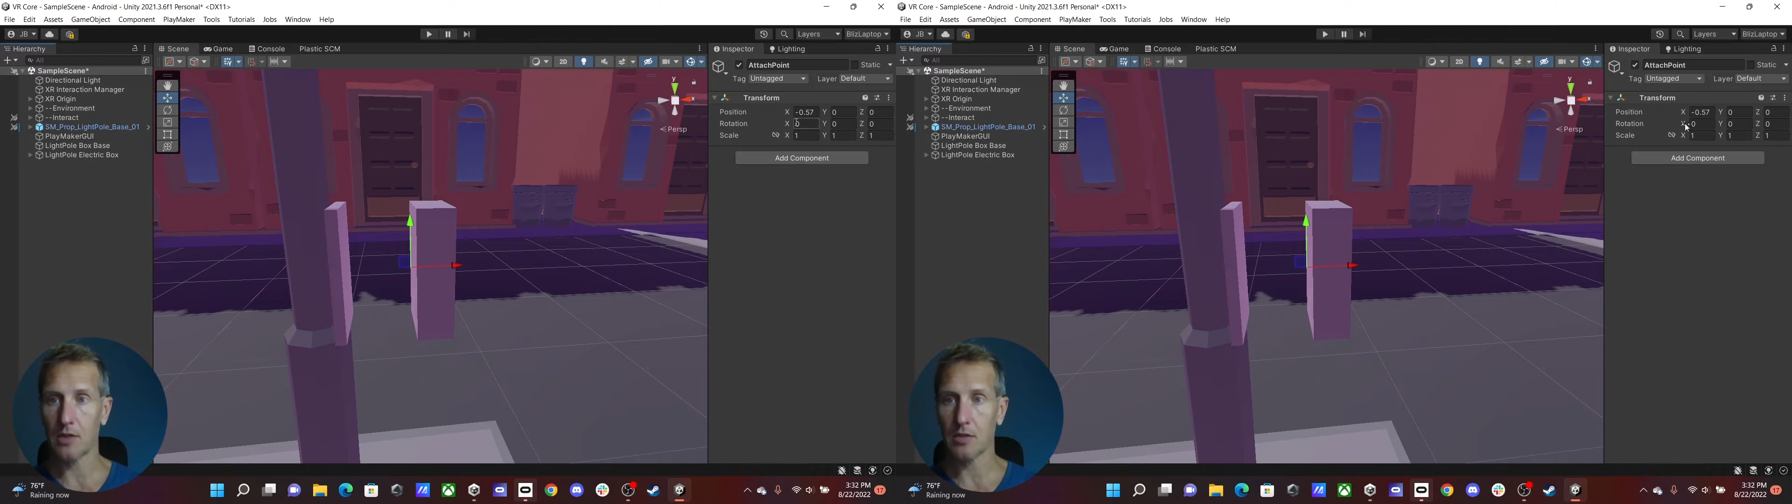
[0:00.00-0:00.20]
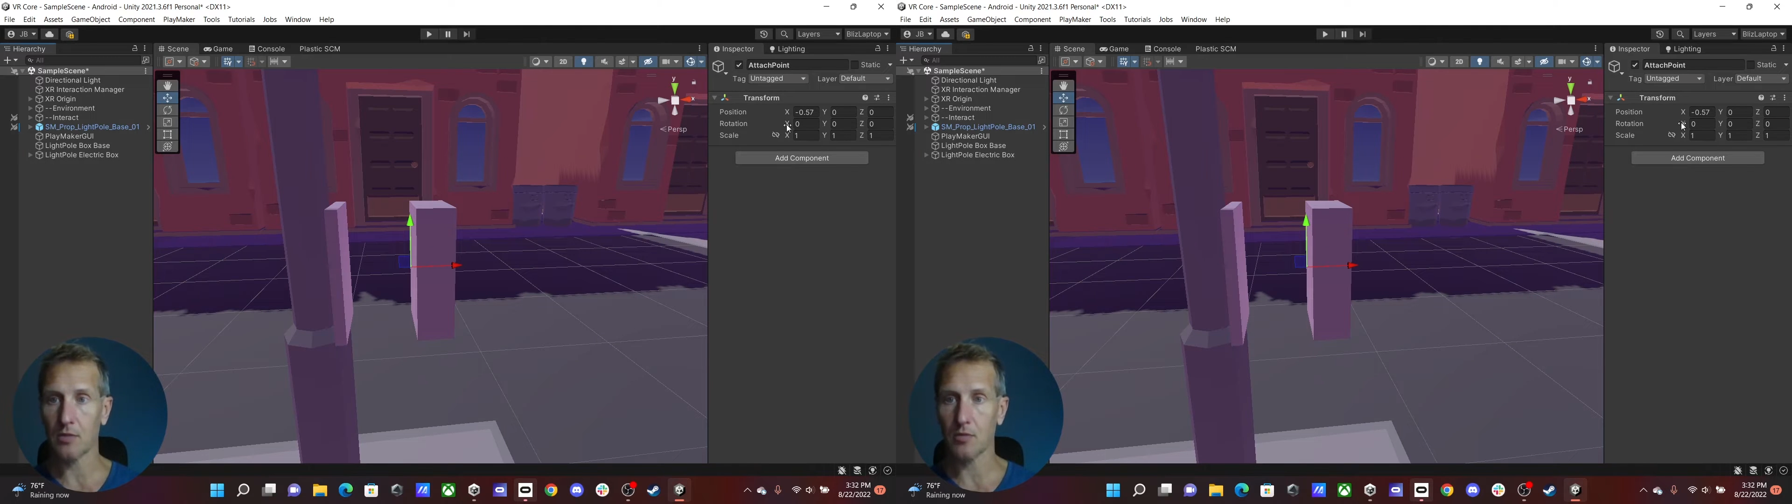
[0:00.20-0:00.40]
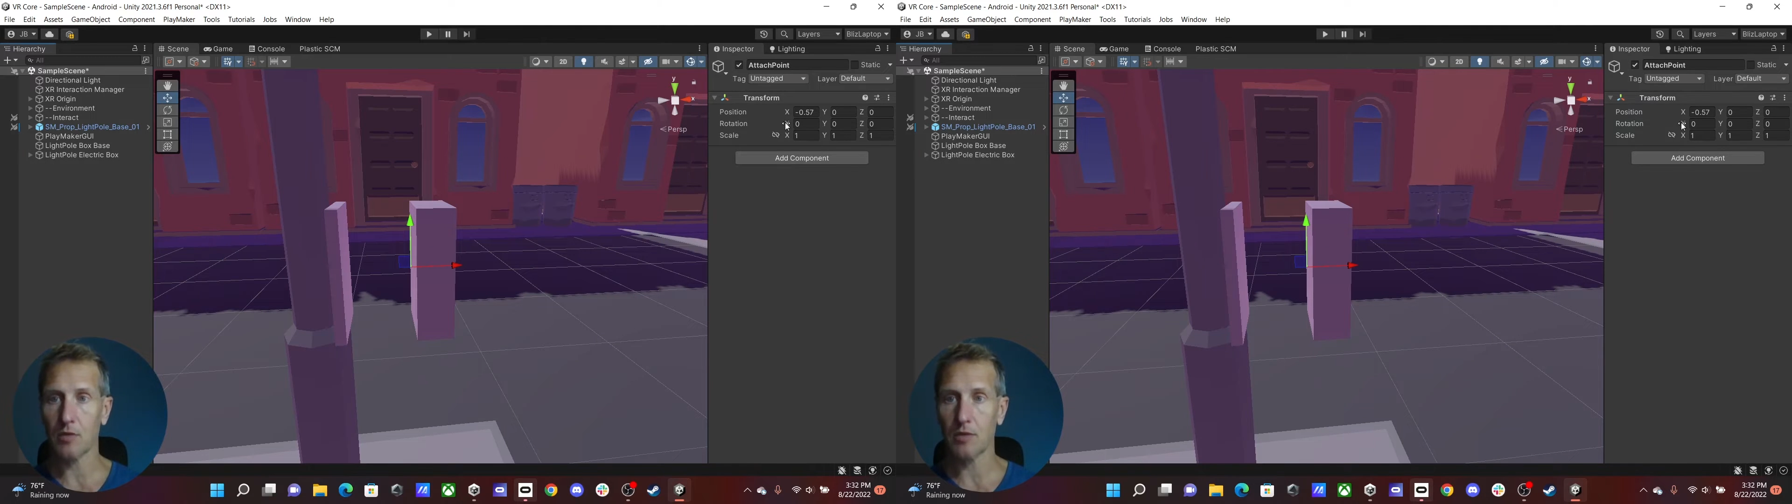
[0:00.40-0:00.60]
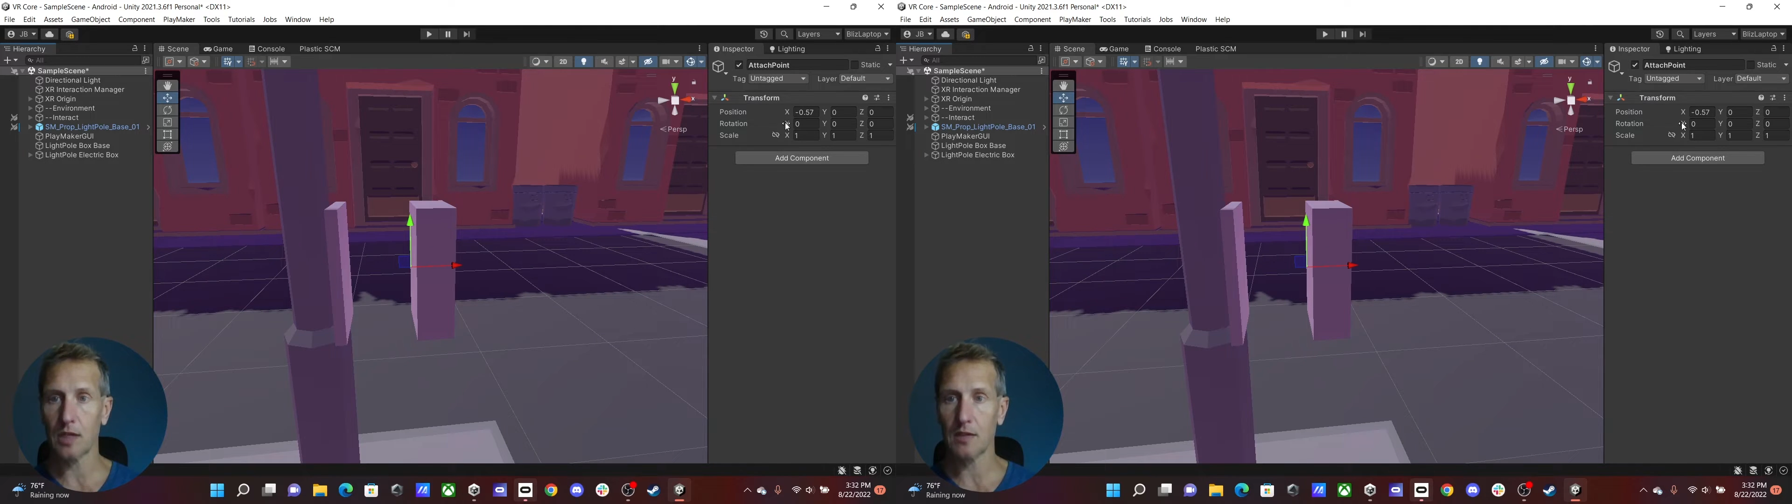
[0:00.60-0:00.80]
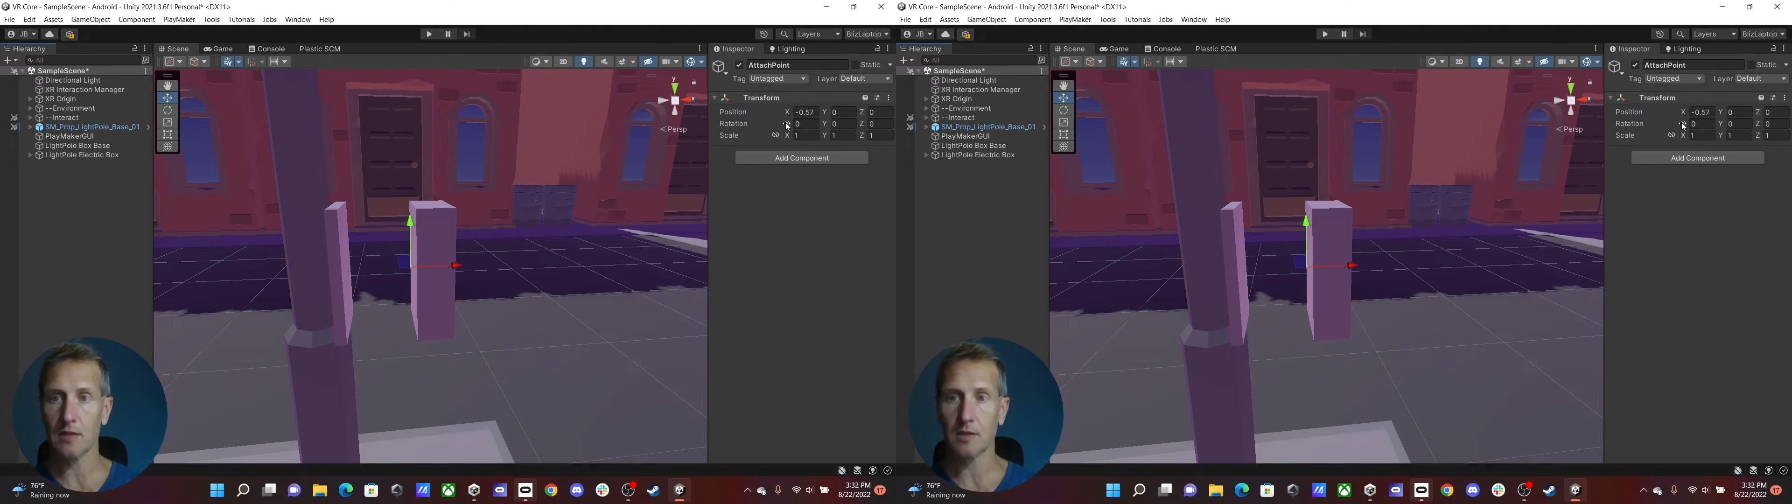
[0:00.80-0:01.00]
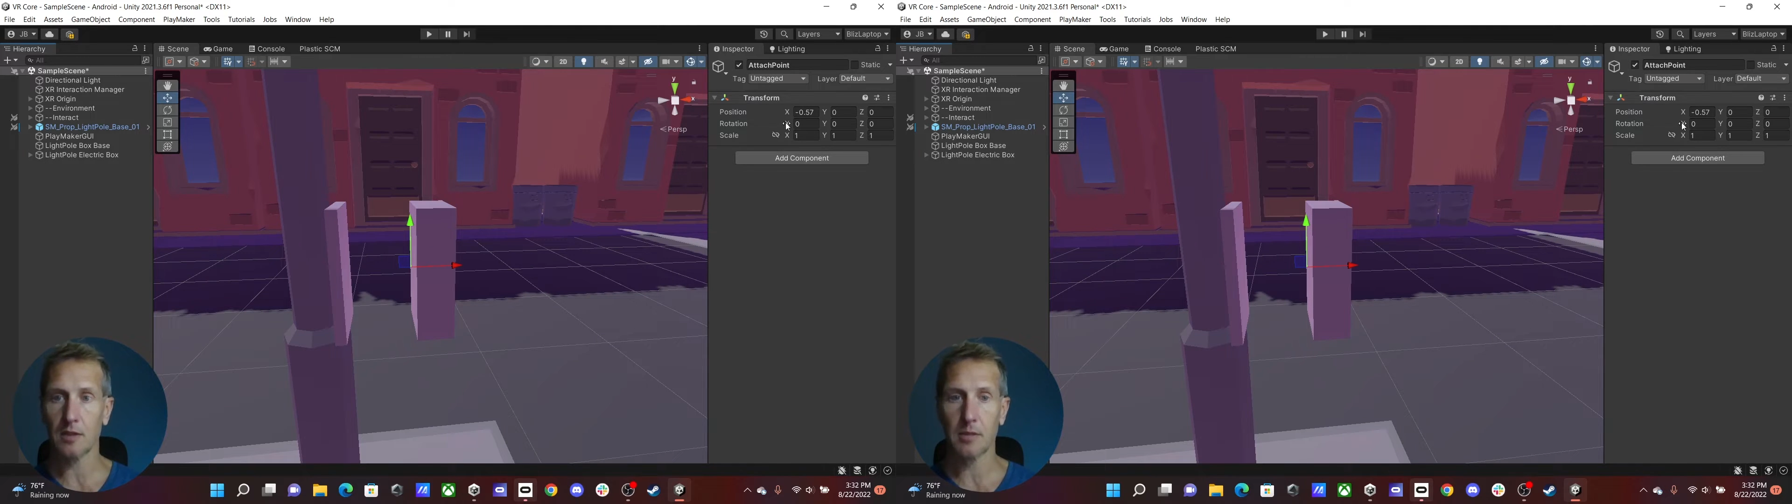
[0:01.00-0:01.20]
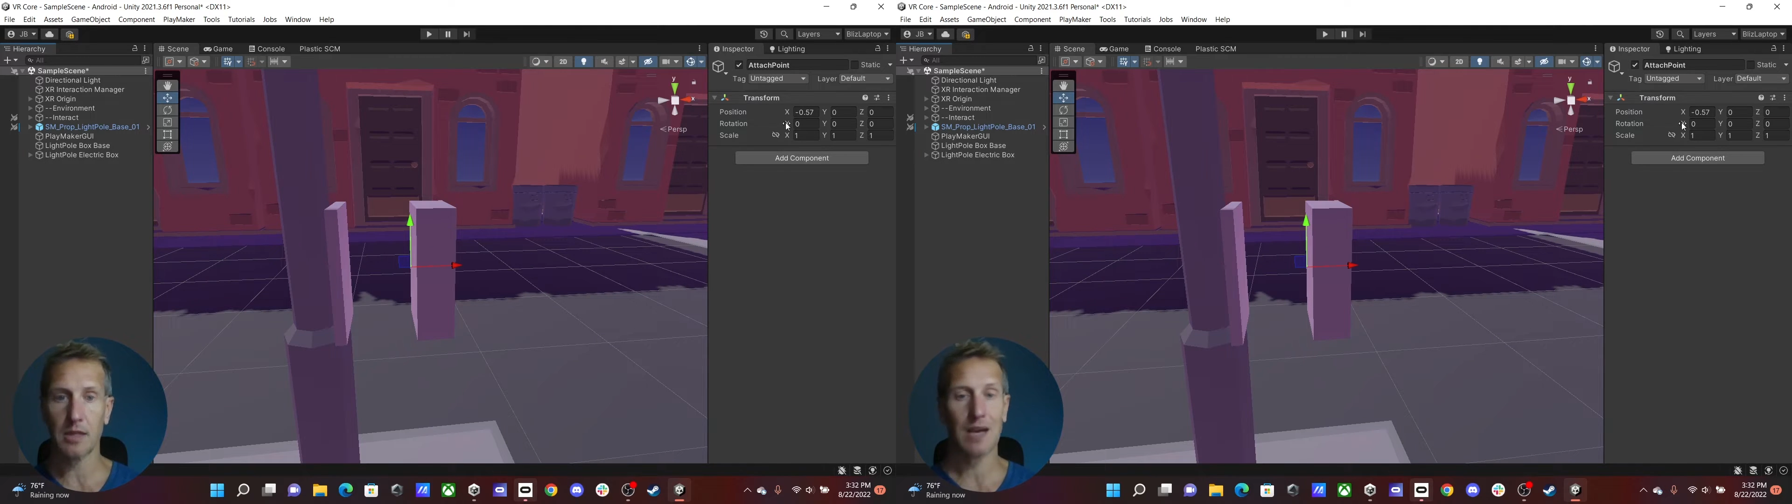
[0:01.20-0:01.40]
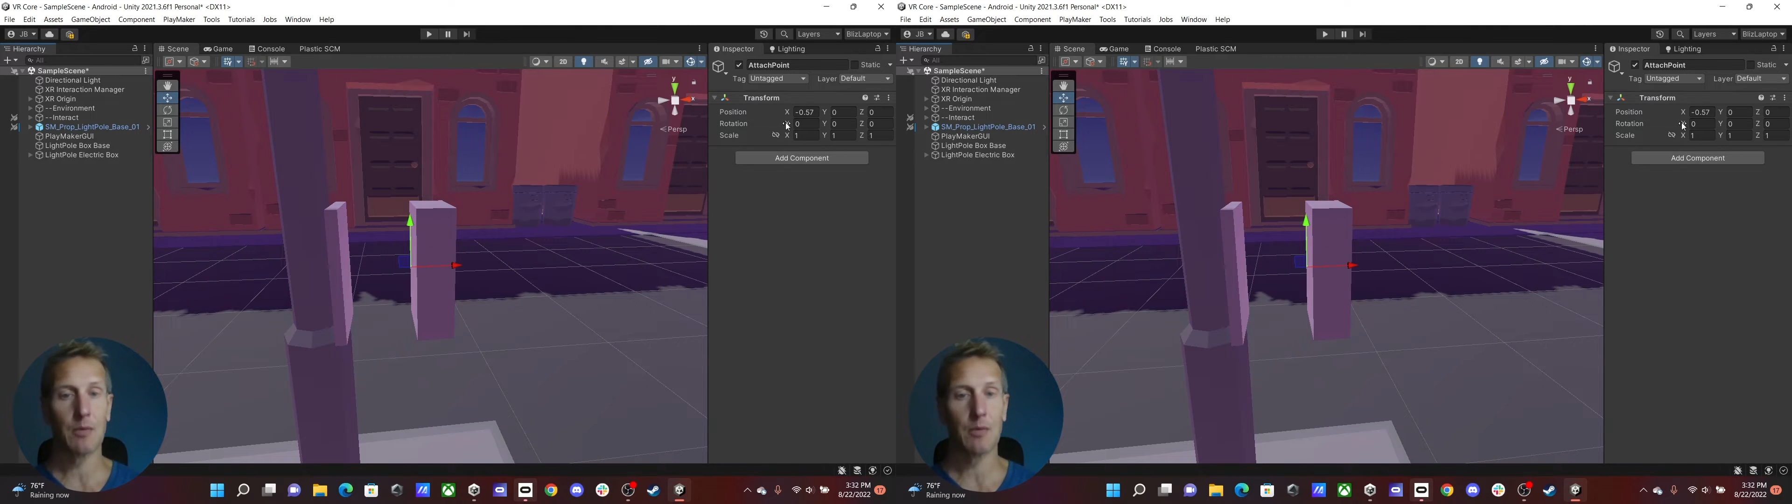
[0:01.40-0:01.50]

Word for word: and just rotate this a little bit.